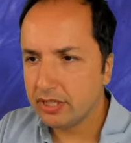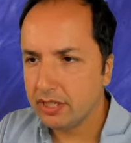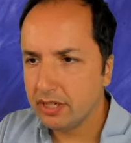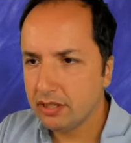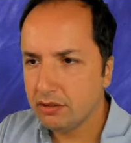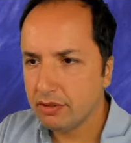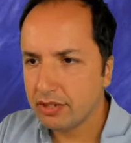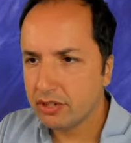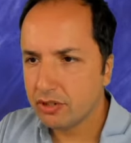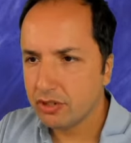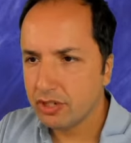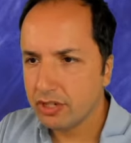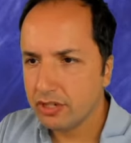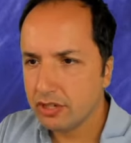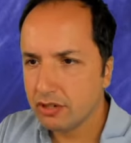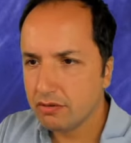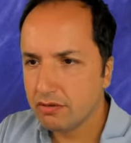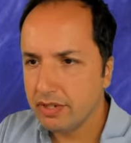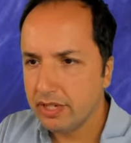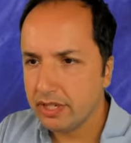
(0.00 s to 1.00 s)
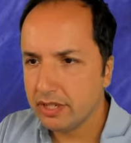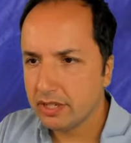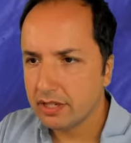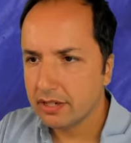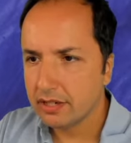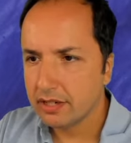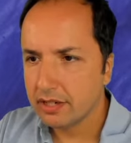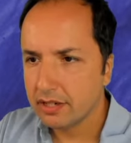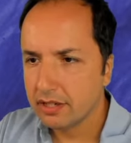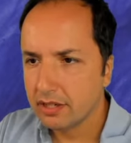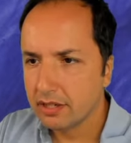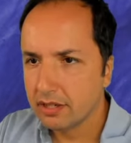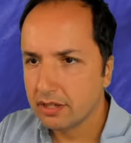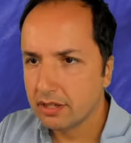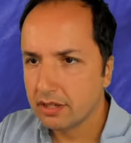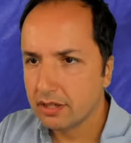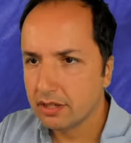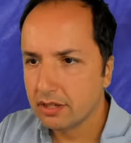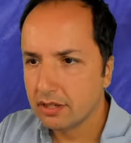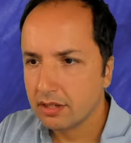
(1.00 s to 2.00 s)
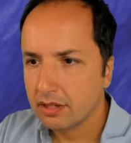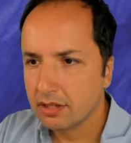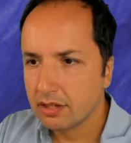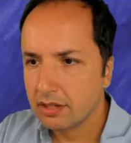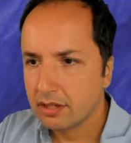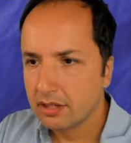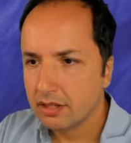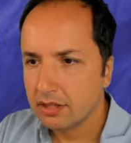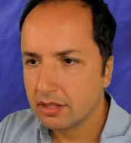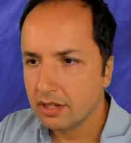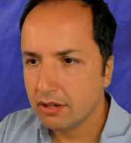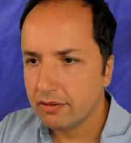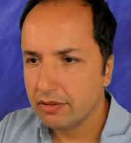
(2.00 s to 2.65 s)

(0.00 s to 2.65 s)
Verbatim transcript: to exchange queens here. Now